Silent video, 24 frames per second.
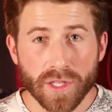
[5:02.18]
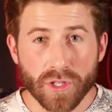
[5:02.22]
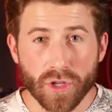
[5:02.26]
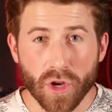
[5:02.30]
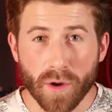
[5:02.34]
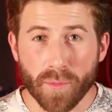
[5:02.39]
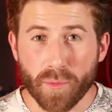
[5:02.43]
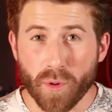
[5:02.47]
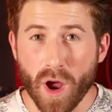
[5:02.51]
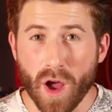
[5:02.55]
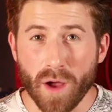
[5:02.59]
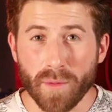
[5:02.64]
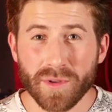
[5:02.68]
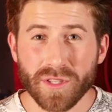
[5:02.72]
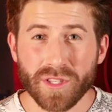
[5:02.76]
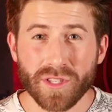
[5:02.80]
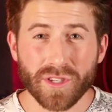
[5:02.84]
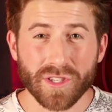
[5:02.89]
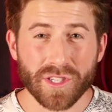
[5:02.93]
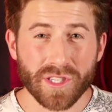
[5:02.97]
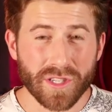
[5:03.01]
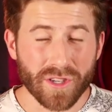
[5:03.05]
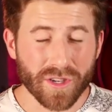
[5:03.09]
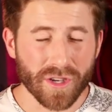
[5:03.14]
So I promise
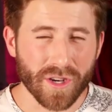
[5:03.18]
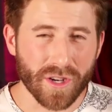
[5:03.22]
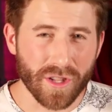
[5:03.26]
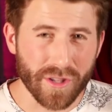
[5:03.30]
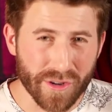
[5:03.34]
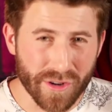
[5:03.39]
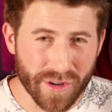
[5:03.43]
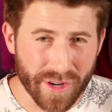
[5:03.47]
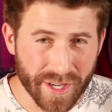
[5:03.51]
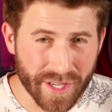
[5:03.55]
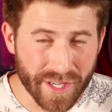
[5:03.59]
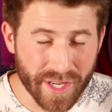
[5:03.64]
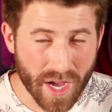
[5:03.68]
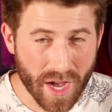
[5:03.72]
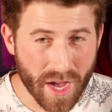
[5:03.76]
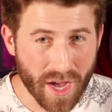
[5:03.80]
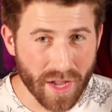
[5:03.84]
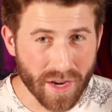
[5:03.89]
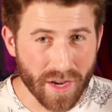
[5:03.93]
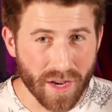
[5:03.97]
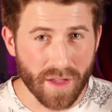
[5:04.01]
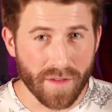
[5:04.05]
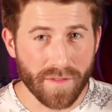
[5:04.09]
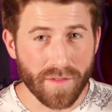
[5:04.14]
you're still gonna learn a
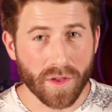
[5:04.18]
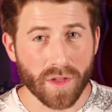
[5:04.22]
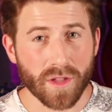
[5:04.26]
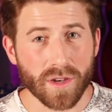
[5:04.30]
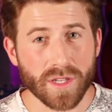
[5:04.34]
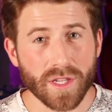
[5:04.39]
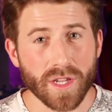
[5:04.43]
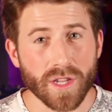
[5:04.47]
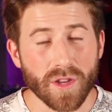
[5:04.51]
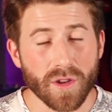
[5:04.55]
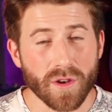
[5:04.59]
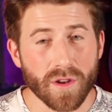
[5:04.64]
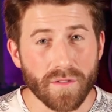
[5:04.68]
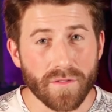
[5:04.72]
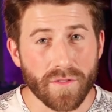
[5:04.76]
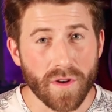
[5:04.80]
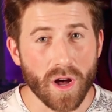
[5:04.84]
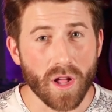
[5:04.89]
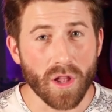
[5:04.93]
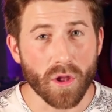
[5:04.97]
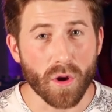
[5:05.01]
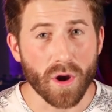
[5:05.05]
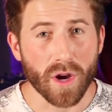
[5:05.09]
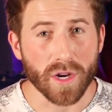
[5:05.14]
ton if you continue to
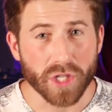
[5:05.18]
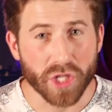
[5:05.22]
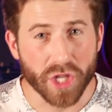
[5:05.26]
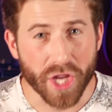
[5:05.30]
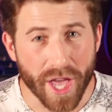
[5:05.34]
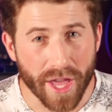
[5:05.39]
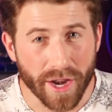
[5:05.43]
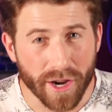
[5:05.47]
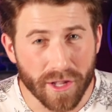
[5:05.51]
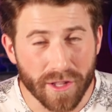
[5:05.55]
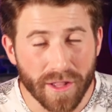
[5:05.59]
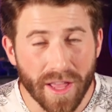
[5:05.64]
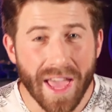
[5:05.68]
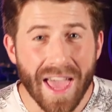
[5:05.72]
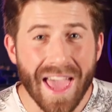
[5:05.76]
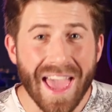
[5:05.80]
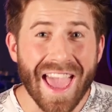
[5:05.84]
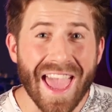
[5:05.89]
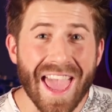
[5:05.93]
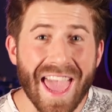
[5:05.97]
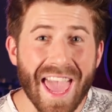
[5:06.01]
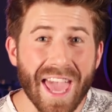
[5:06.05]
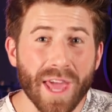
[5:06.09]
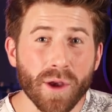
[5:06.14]
follow our channel,
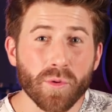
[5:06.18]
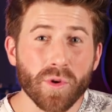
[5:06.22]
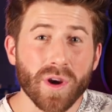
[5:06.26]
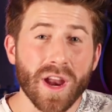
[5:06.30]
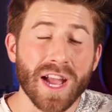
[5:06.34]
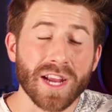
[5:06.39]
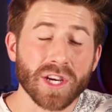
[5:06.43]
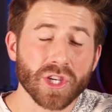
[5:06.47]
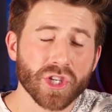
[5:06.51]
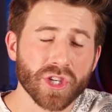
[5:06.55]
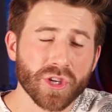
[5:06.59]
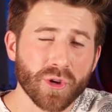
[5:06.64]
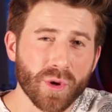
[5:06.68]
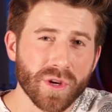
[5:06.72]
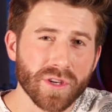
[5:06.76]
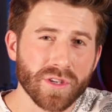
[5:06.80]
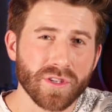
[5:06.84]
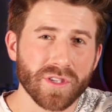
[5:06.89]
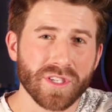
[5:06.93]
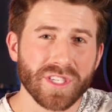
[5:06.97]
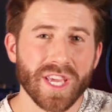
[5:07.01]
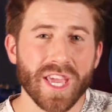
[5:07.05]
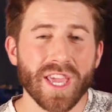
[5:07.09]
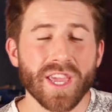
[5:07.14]
and we're actually going
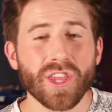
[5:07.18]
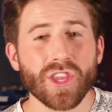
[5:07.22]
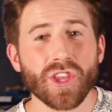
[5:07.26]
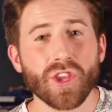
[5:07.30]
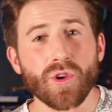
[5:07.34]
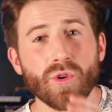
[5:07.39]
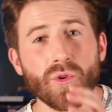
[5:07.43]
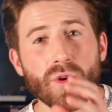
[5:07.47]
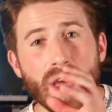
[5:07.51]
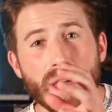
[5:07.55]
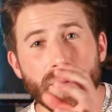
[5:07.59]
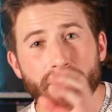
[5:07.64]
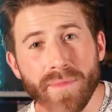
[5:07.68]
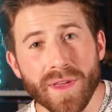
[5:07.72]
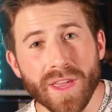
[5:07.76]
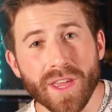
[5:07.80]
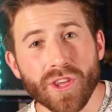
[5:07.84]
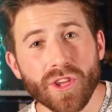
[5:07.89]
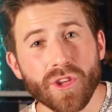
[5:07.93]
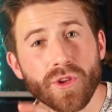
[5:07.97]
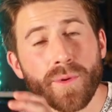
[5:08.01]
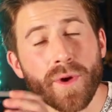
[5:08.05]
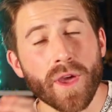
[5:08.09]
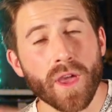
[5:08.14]
to take you and
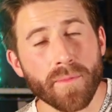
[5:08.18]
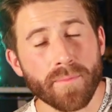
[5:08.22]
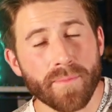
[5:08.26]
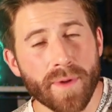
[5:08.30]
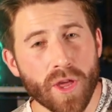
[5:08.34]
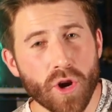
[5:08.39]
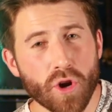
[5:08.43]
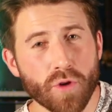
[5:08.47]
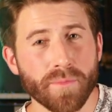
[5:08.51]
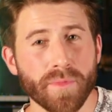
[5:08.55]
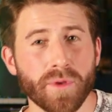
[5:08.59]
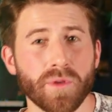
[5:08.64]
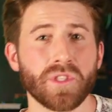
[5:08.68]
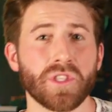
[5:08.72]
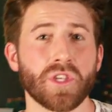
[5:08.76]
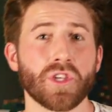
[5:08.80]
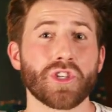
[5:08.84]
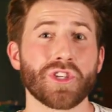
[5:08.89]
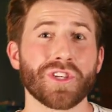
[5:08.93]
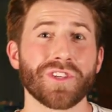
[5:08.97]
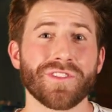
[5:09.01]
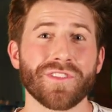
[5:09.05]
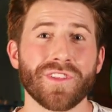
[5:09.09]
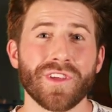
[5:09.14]
make you a better
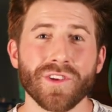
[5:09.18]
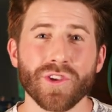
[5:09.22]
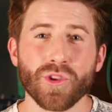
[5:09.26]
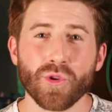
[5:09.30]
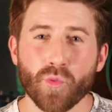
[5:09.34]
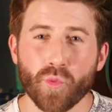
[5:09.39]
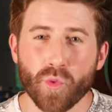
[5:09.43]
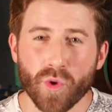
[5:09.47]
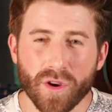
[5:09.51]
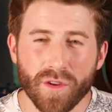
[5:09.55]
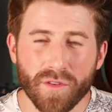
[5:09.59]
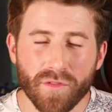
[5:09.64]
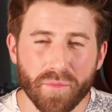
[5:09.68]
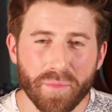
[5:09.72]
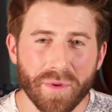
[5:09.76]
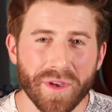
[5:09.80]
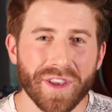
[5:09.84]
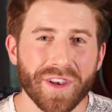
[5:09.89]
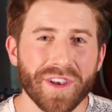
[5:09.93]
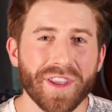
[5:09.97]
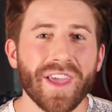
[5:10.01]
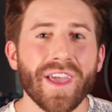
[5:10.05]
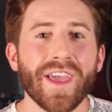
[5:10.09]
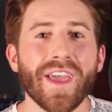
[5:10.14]
musician than you would have
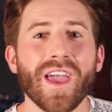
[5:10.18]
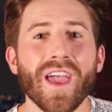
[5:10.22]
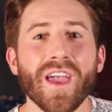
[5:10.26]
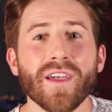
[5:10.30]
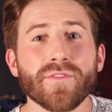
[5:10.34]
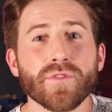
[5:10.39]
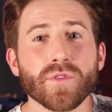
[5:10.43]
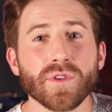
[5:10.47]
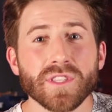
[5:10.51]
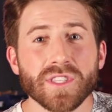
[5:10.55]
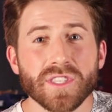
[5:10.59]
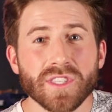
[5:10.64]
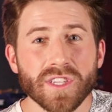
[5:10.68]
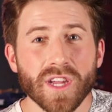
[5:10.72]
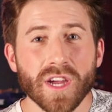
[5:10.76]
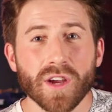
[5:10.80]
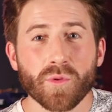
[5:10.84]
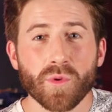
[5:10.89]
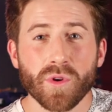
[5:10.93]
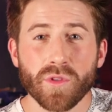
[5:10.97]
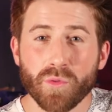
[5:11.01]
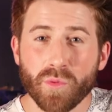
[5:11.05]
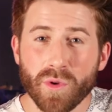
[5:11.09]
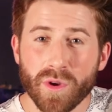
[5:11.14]
been if we'd
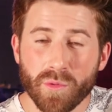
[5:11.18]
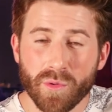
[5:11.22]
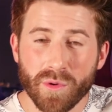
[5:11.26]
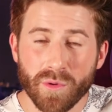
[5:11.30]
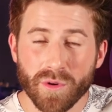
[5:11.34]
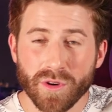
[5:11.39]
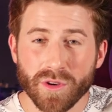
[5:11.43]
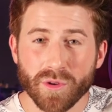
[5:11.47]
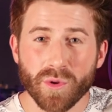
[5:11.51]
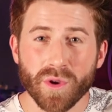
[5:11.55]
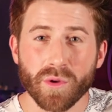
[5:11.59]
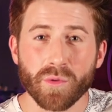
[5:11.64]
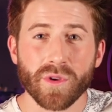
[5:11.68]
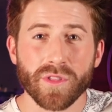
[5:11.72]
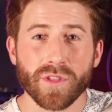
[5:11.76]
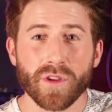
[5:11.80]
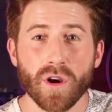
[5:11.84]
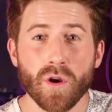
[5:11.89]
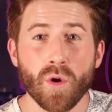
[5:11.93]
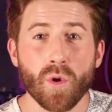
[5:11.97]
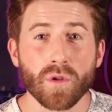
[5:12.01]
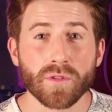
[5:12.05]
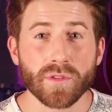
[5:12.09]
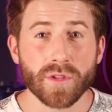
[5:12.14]
stuck with what we were doing with
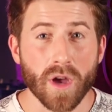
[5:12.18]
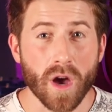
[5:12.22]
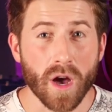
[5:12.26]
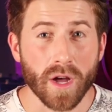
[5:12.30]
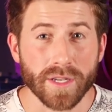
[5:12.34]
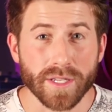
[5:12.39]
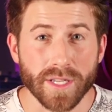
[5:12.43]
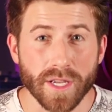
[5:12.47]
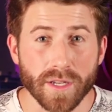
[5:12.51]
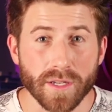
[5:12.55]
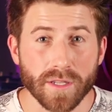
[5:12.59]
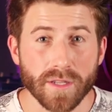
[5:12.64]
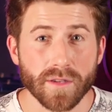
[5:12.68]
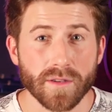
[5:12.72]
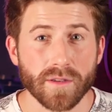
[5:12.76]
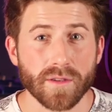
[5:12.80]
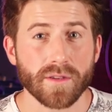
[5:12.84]
our old content.